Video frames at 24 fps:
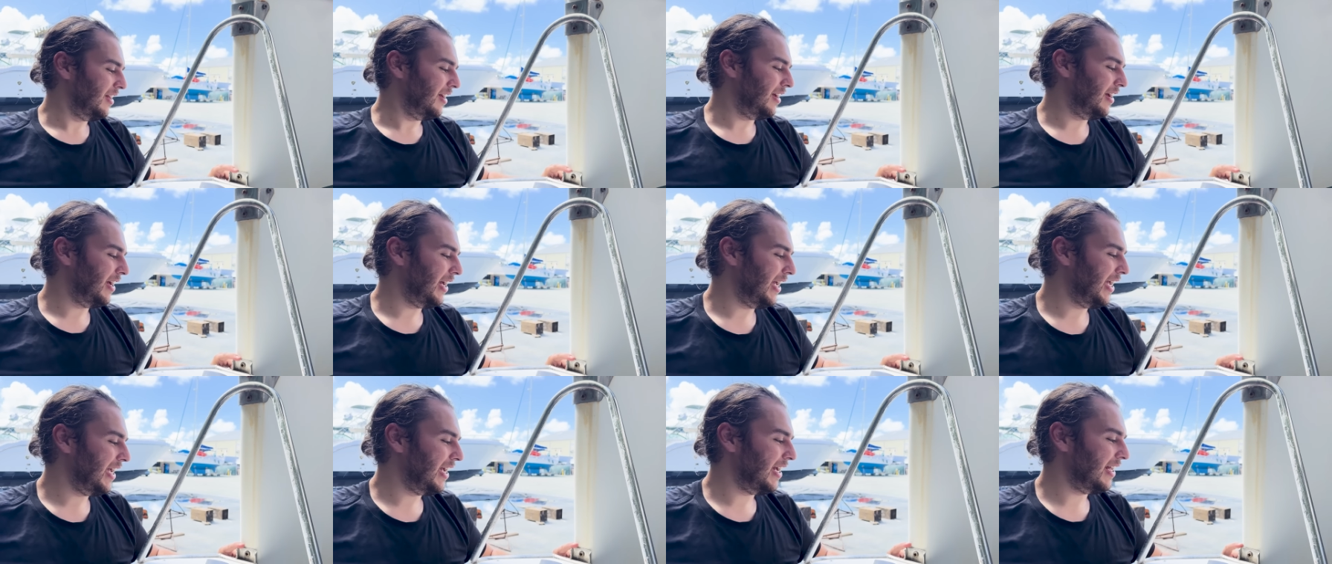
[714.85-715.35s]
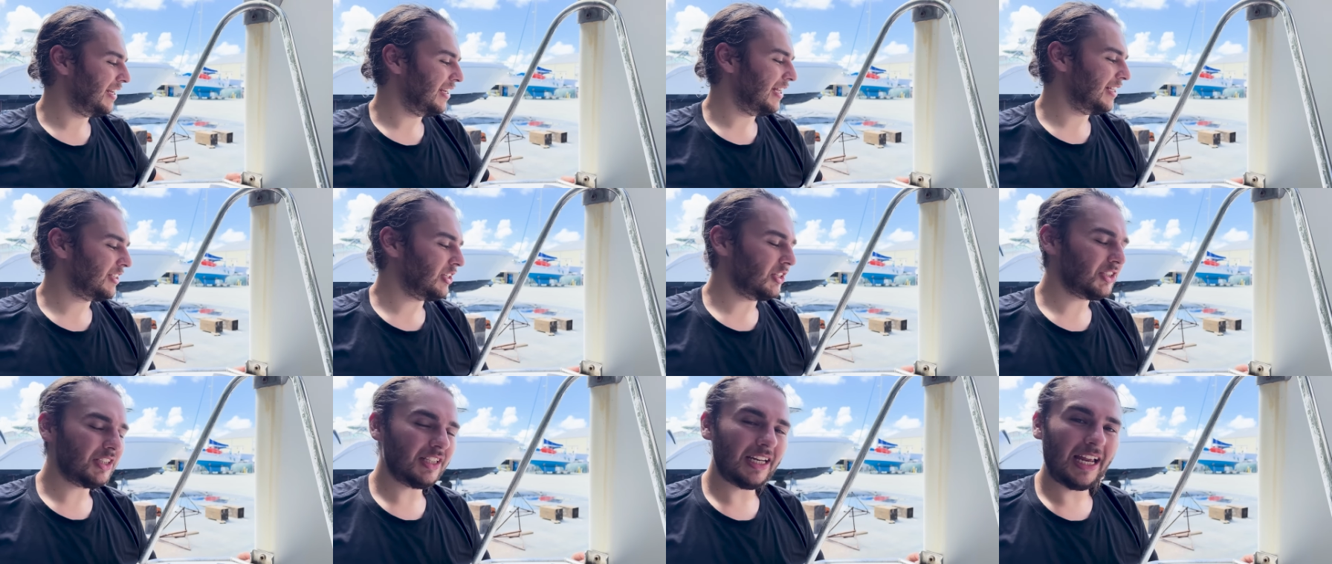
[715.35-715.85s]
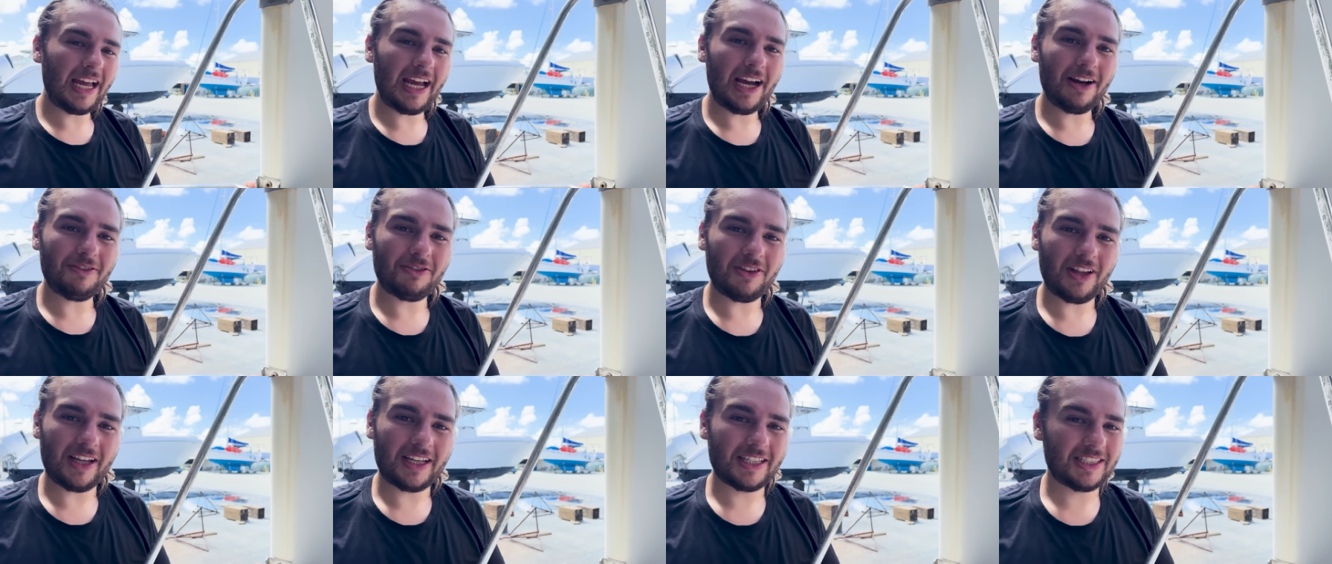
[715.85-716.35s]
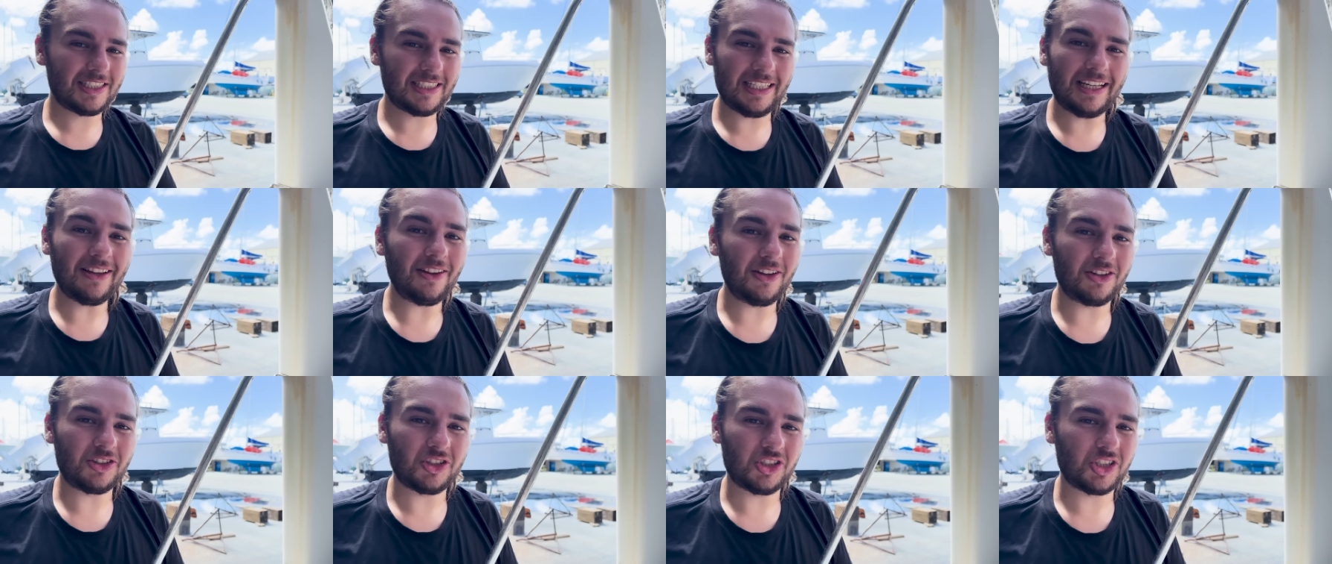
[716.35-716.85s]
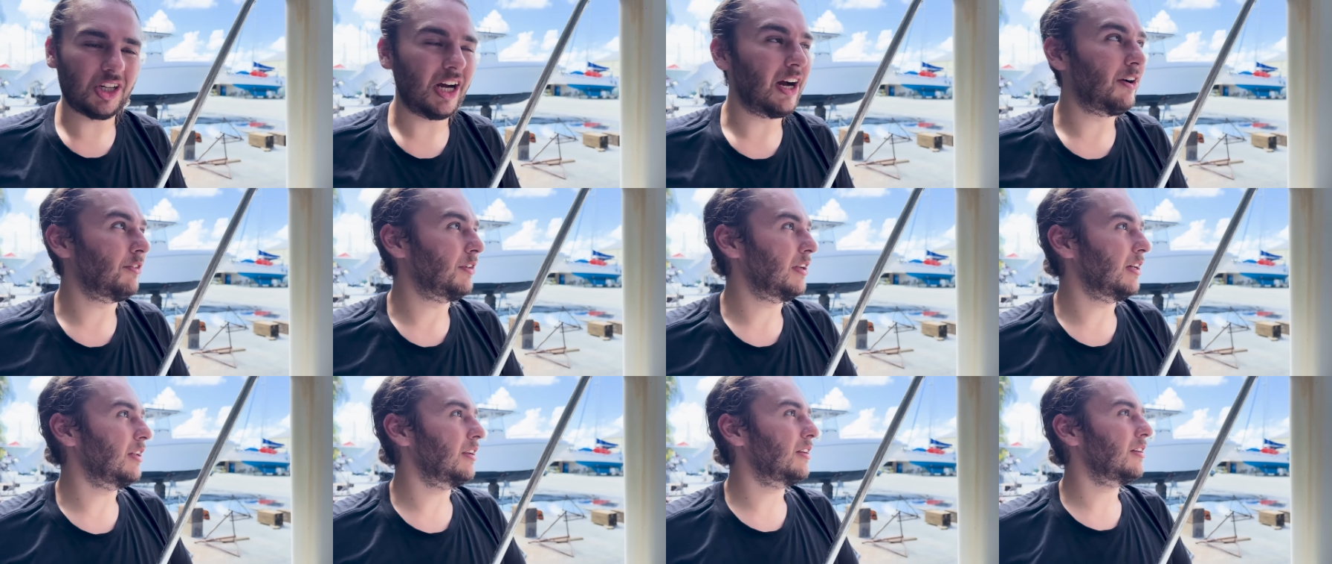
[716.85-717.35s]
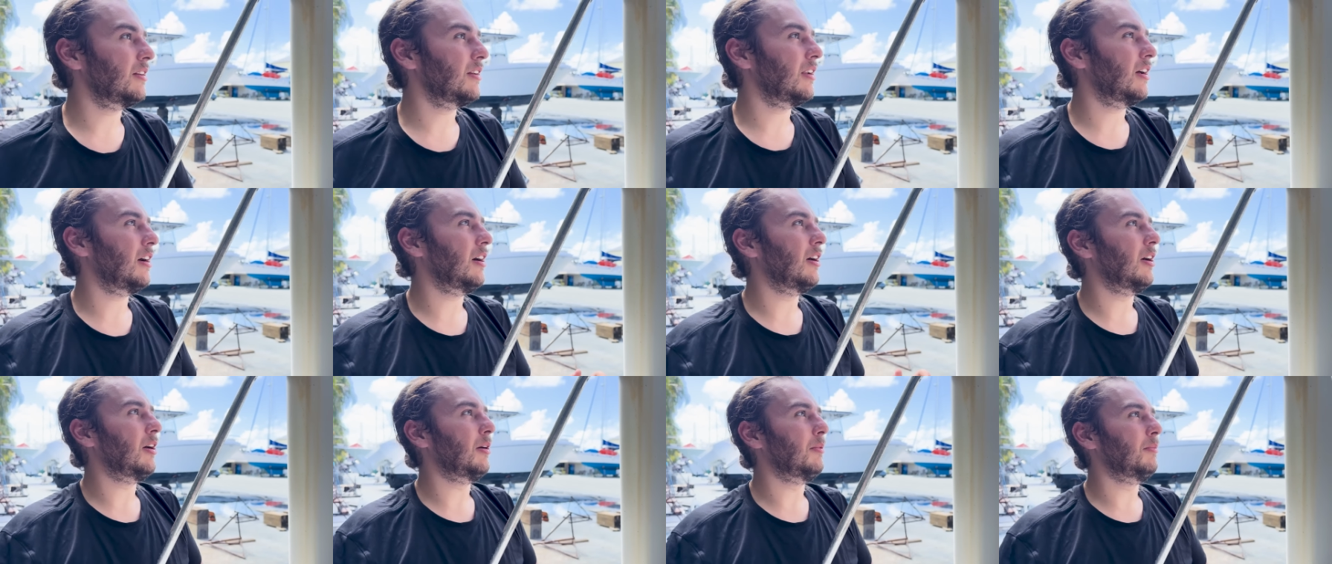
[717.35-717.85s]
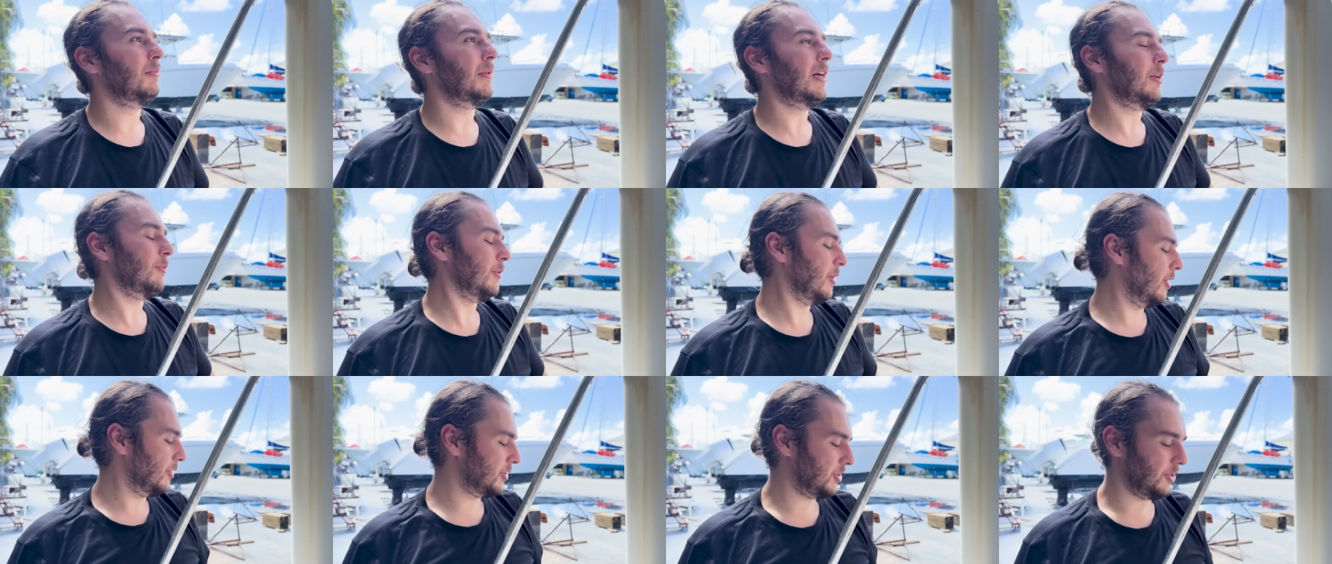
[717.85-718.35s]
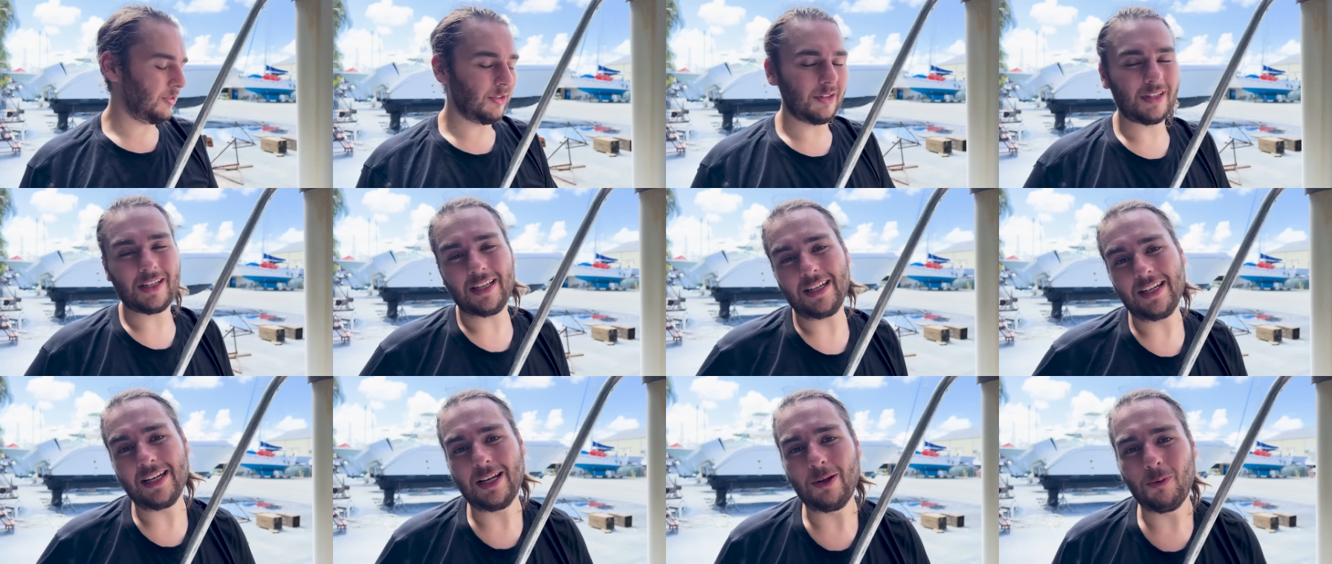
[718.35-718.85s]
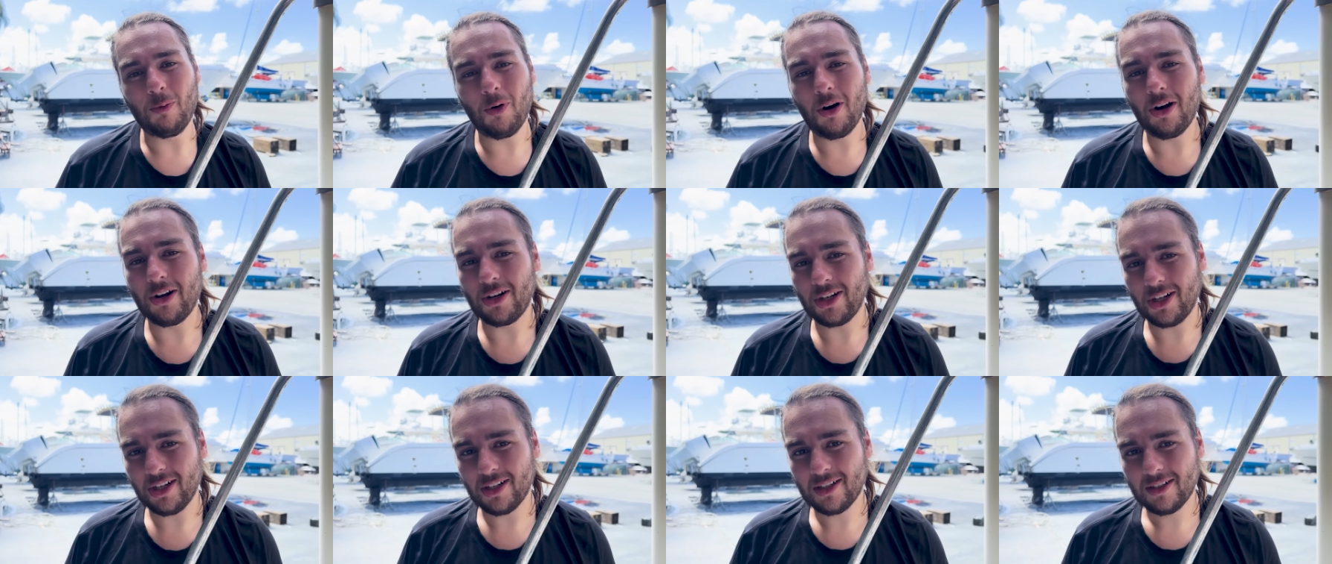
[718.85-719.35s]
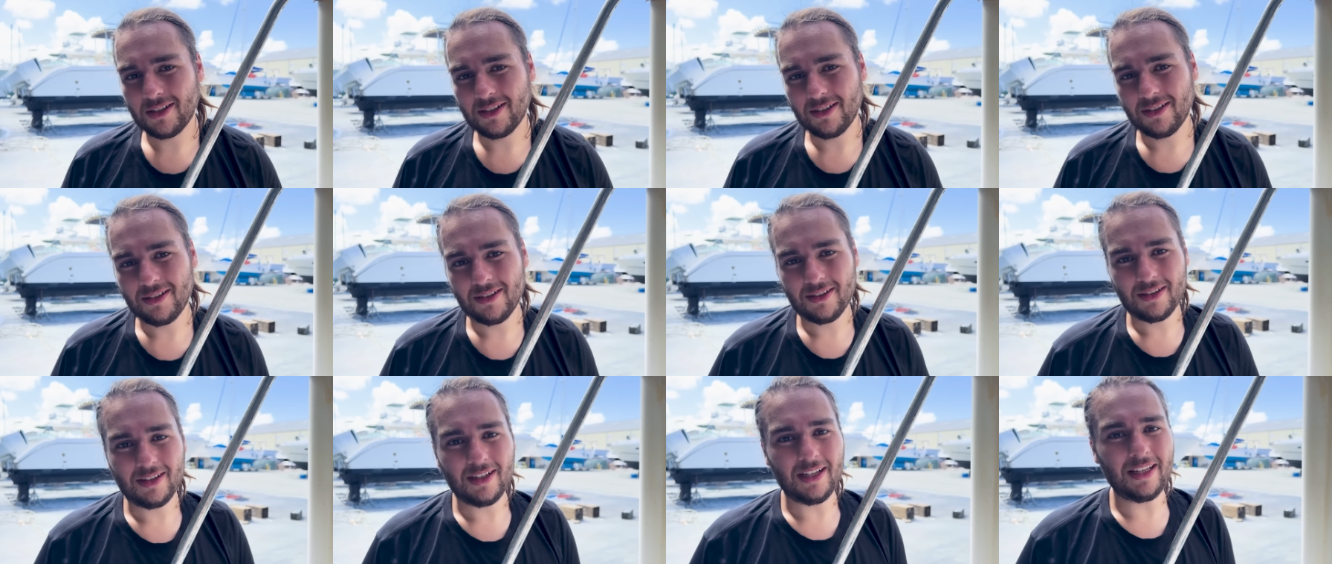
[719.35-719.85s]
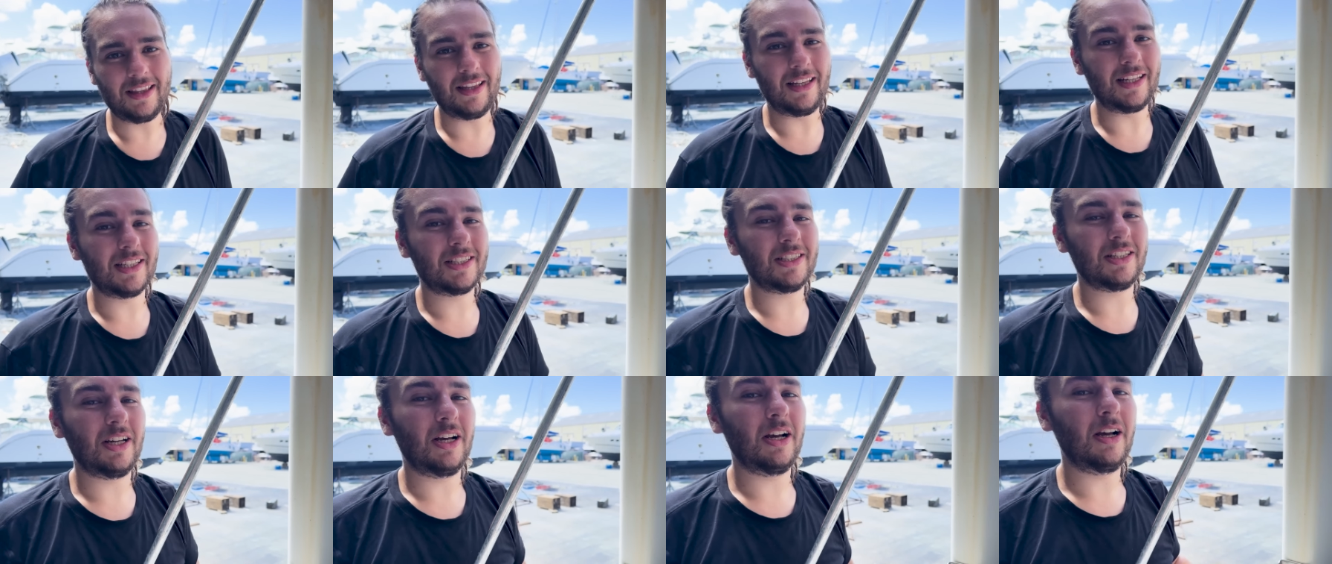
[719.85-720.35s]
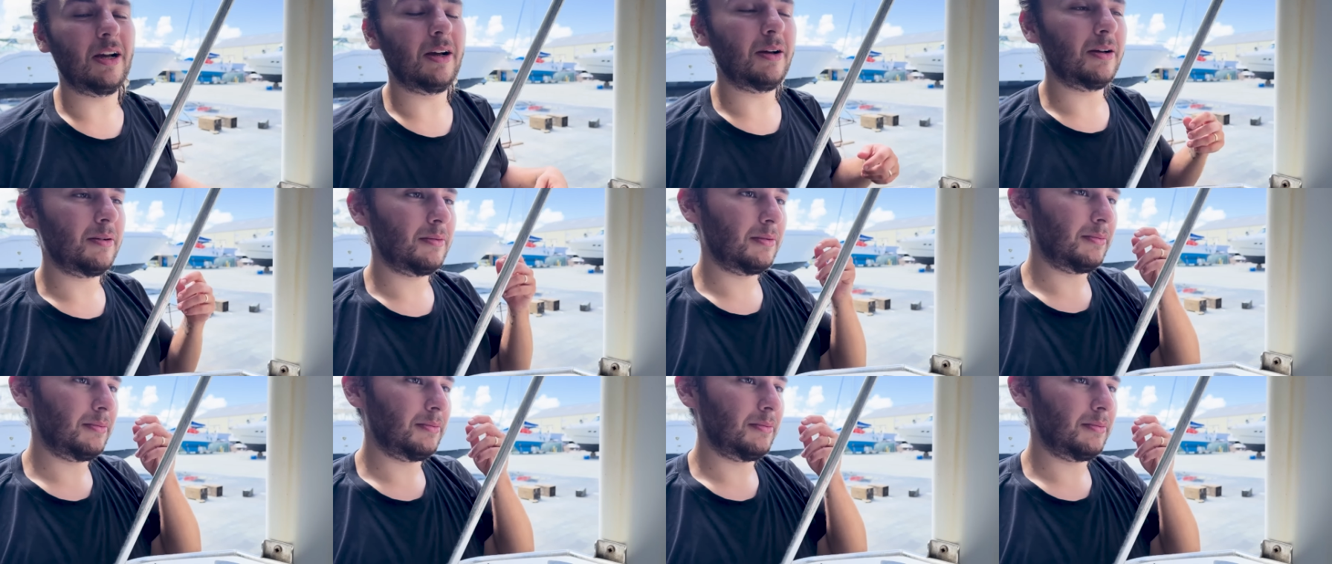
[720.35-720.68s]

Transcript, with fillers: and it doesn't have like sealant around it, um, and we also don't get any water in this uh,